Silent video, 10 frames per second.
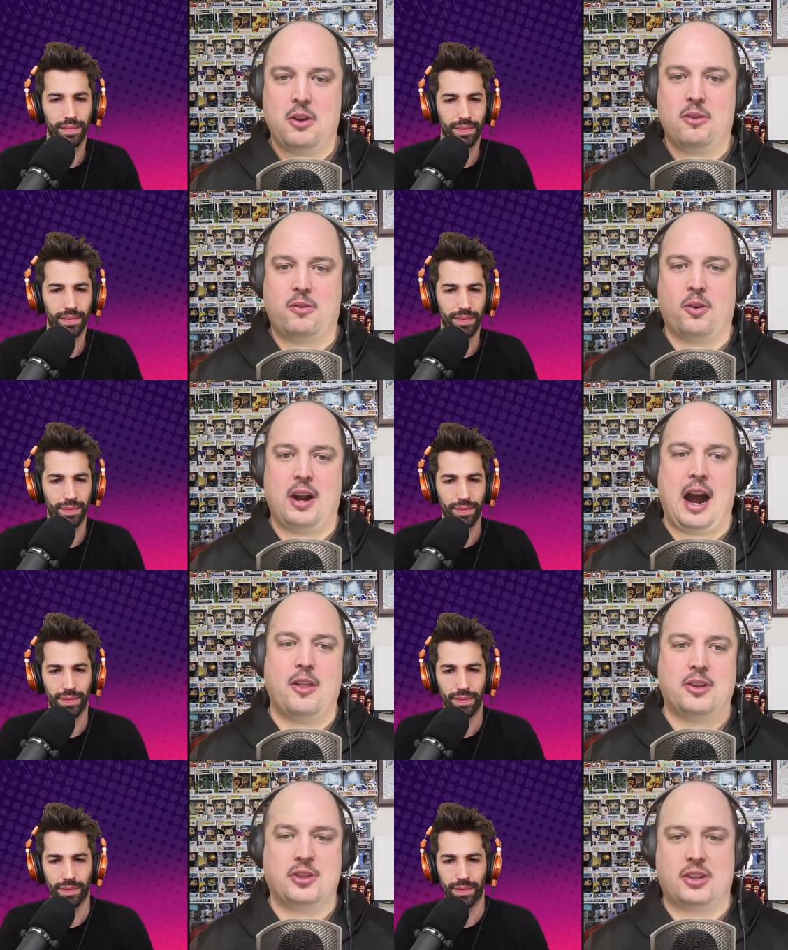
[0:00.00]
Speaker 1: for how
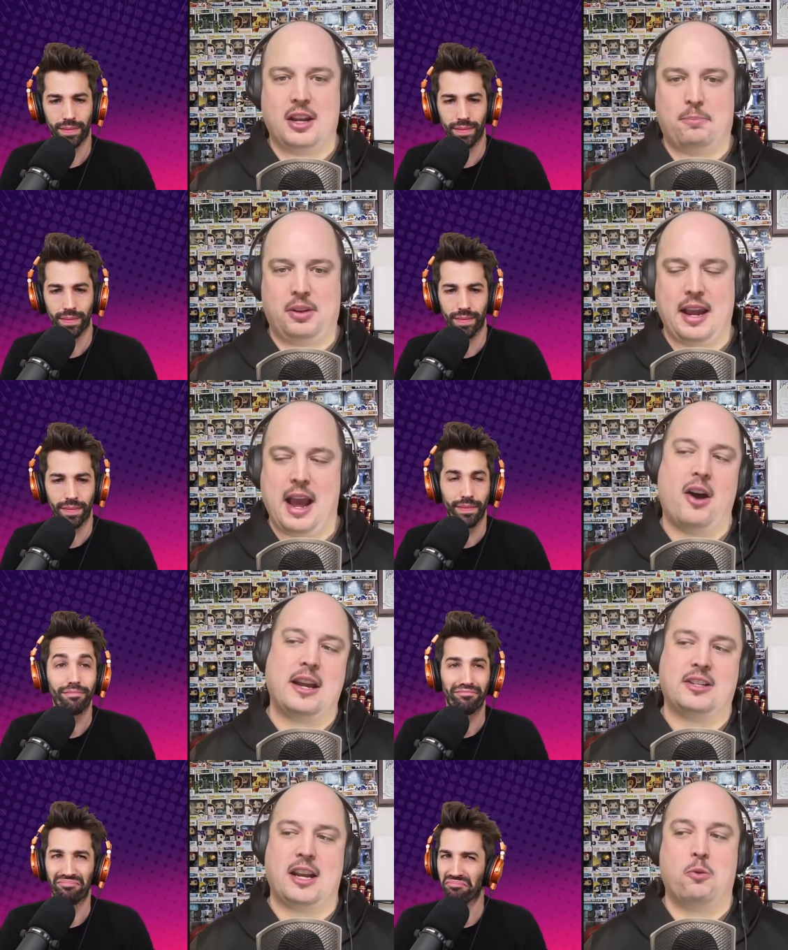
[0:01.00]
this is going to play out. He
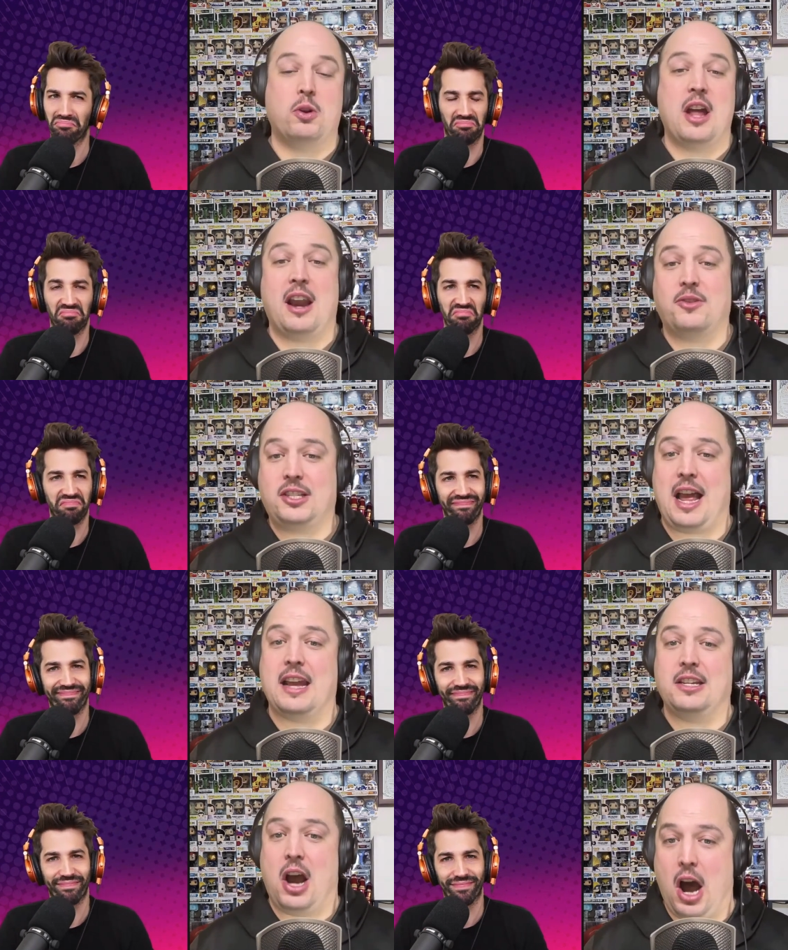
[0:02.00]
said he would not have
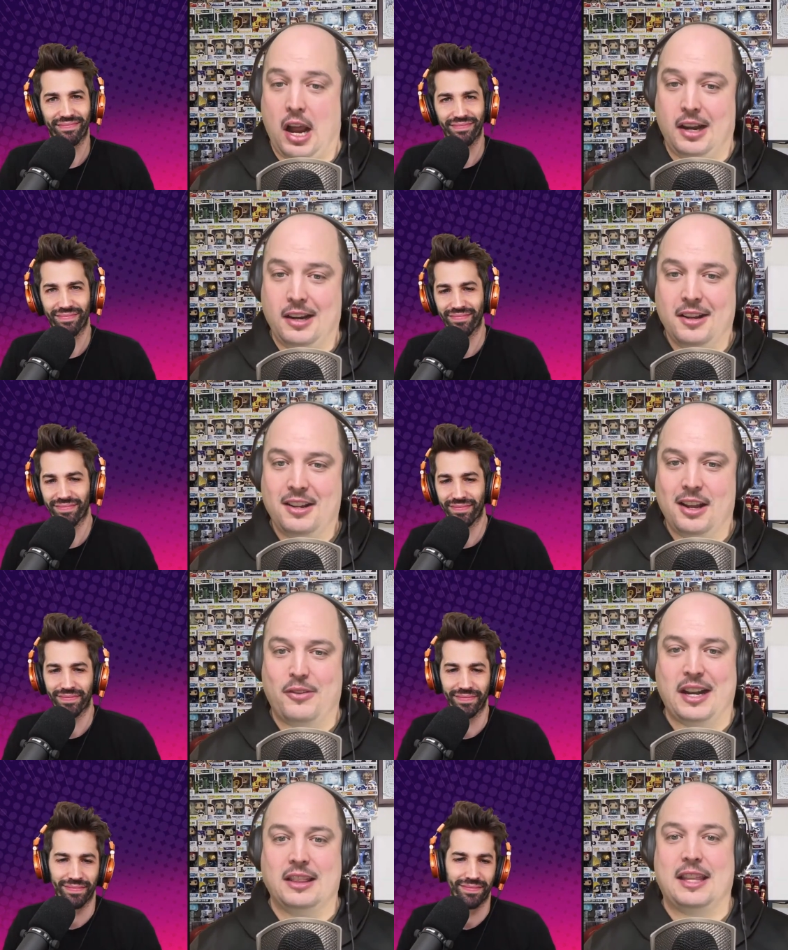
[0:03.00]
signed on if he
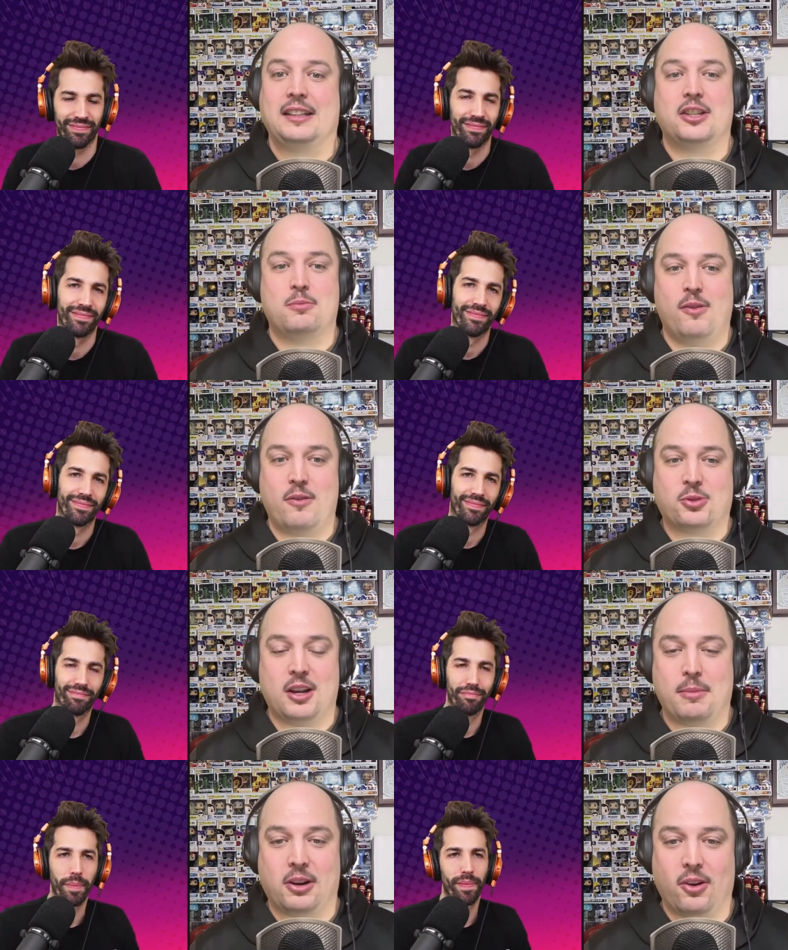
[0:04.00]
didn't think this movie was going to
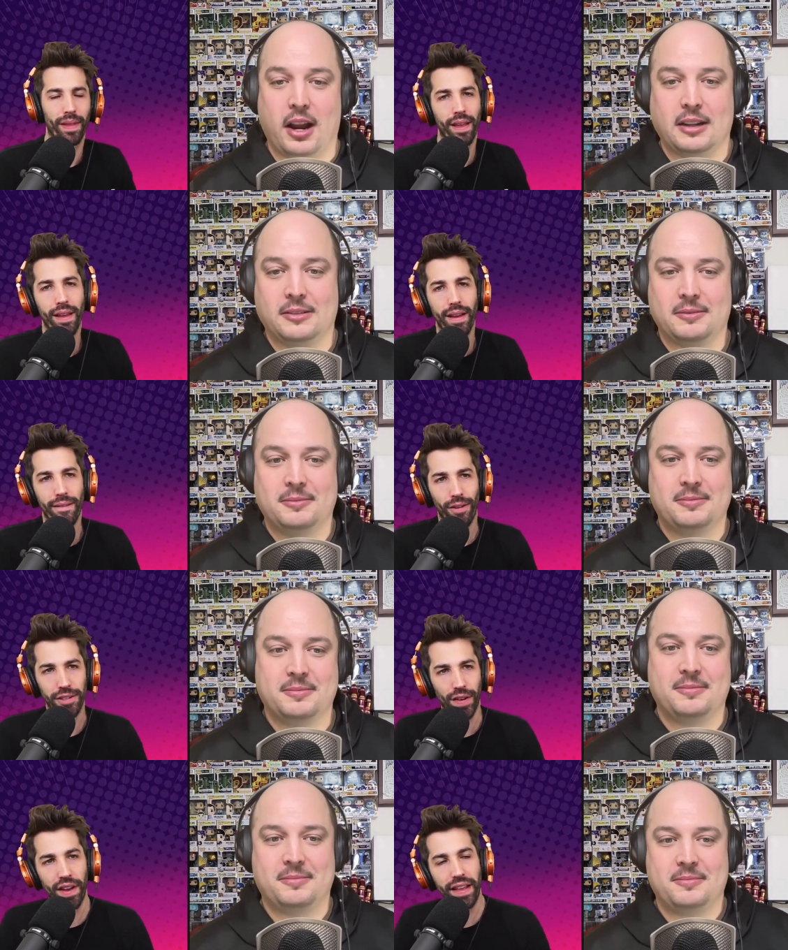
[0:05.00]
be great.
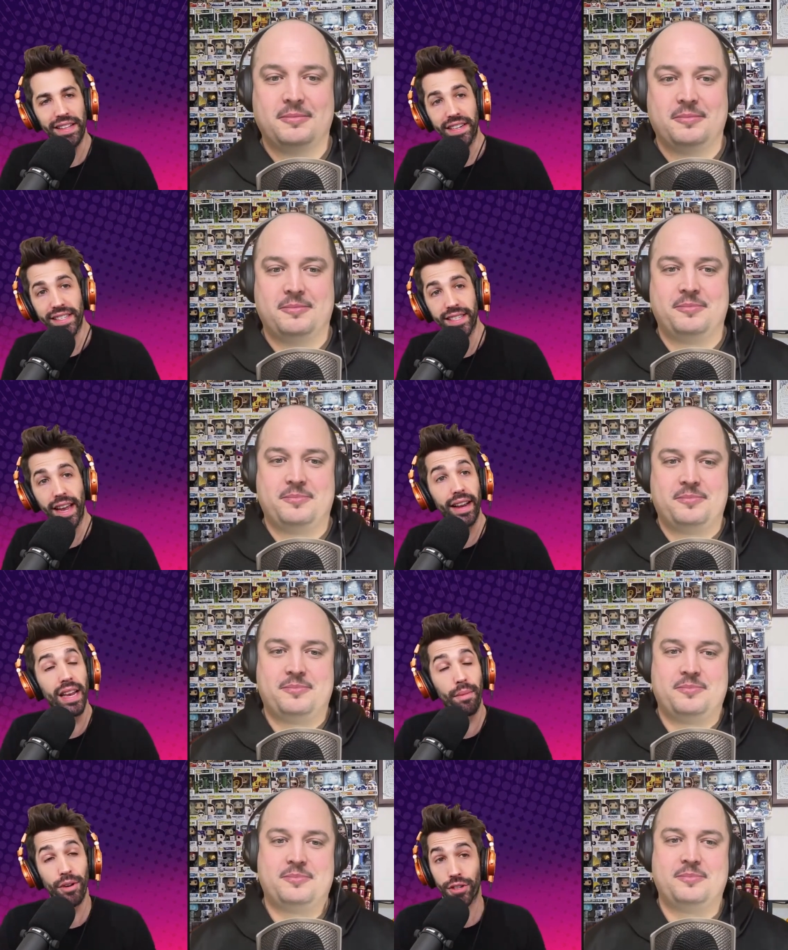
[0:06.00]
Speaker 2: First off, I think it's going to stink.
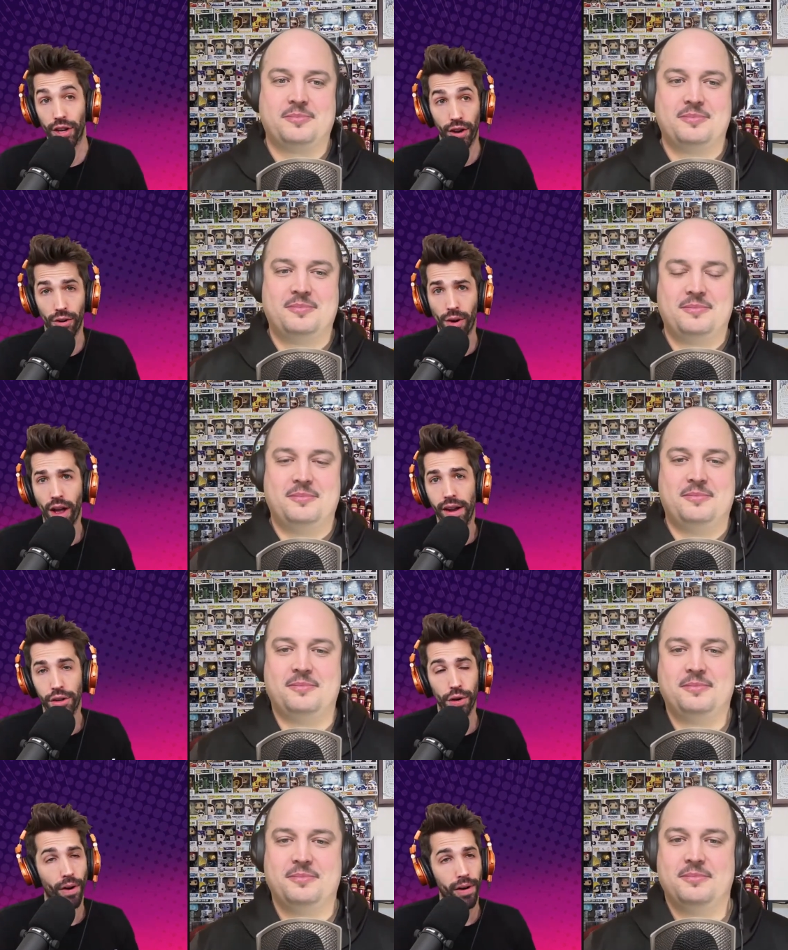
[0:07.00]
Number two,
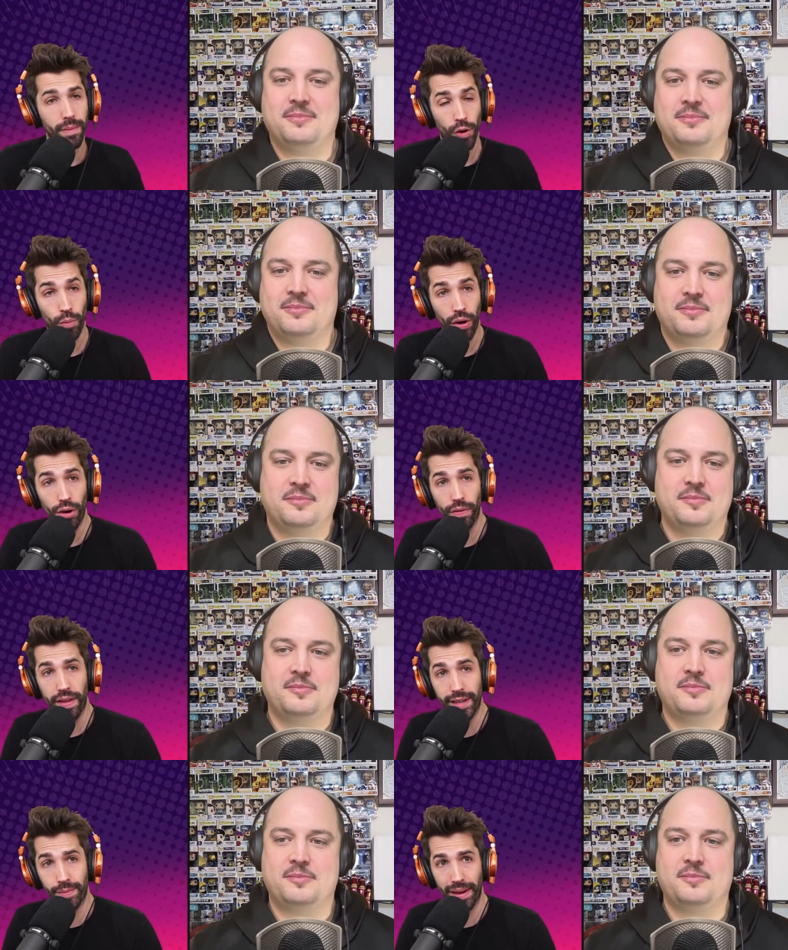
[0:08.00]
you've already poo pooed
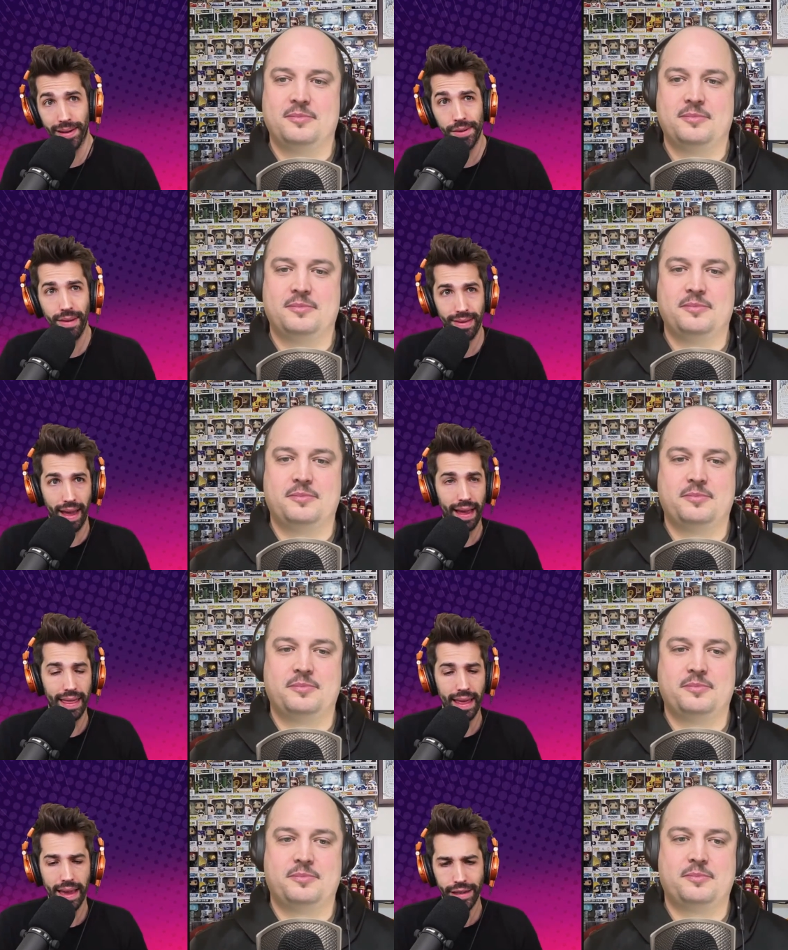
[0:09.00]
this because you think
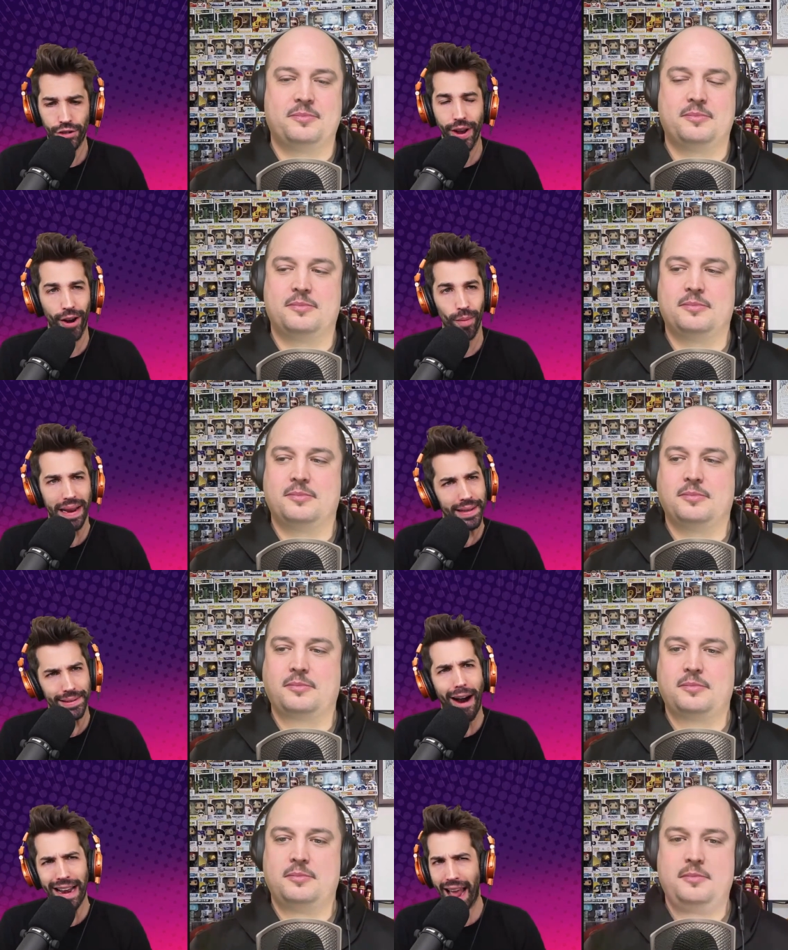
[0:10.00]
the gentleman is
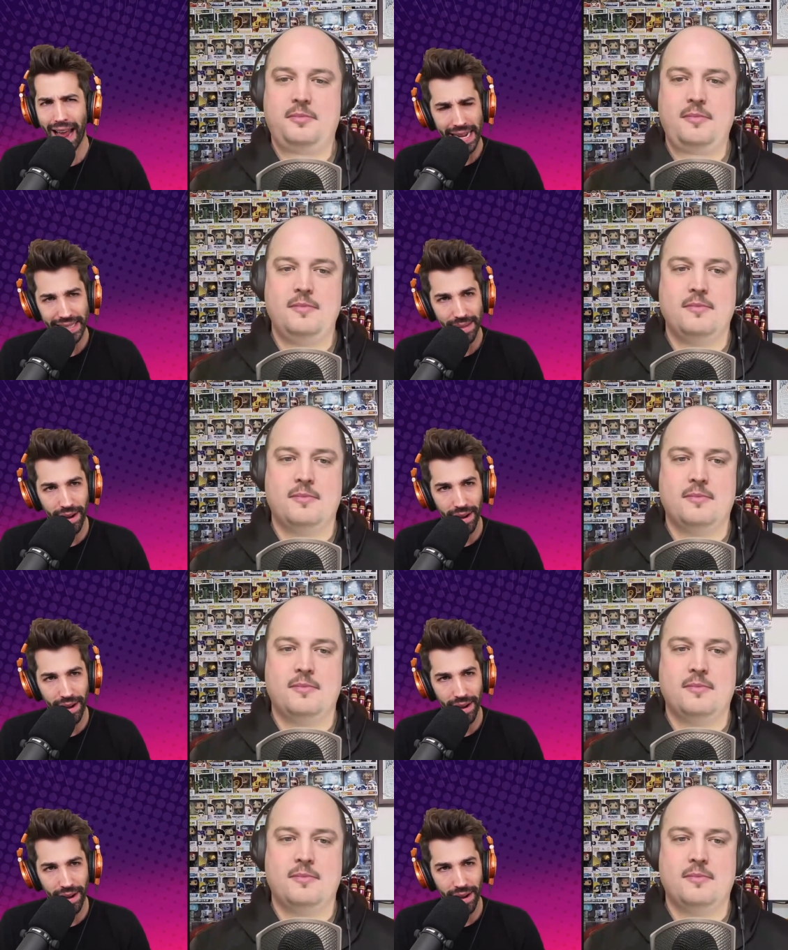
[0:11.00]
not handsome